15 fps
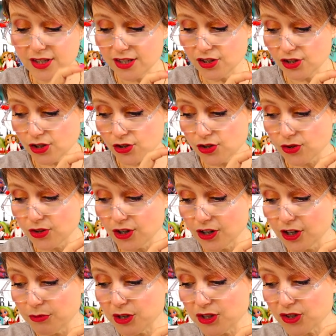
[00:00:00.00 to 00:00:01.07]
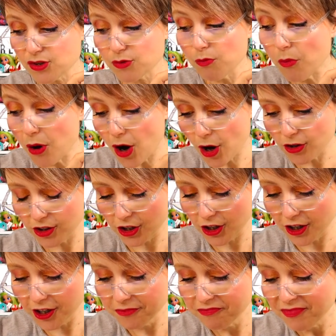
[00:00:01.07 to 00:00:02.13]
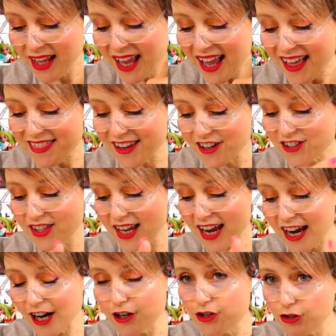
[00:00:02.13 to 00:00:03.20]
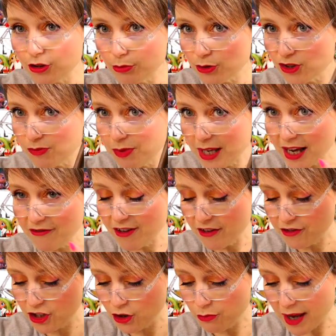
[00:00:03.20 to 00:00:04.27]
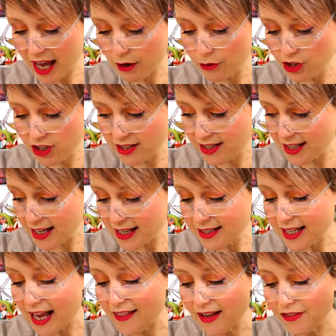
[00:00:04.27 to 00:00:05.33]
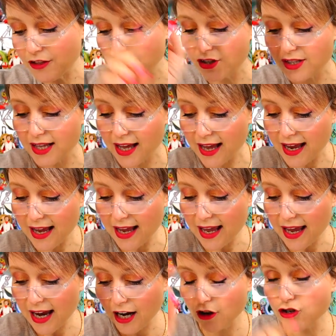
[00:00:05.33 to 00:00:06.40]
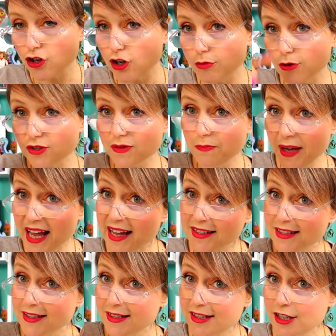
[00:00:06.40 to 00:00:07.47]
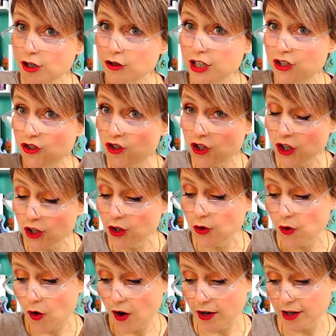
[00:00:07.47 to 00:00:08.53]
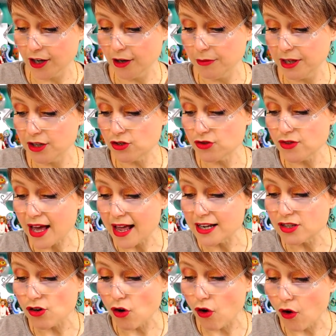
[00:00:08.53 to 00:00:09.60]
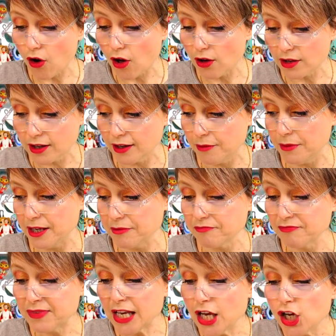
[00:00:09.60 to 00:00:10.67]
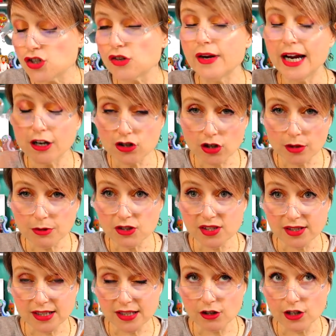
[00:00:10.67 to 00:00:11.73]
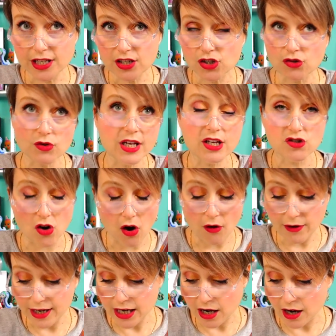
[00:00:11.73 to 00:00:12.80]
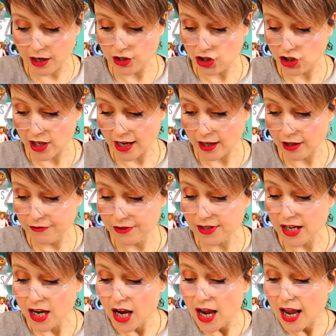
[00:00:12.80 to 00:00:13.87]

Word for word: sisters, so they're gonna be smaller. There's the Hairdorables BFF 2-pack, which is this, and then there's the Hairdorables Pets Series 2 are coming. So that is all coming. So Hairdorables Series 3 is already on shelves.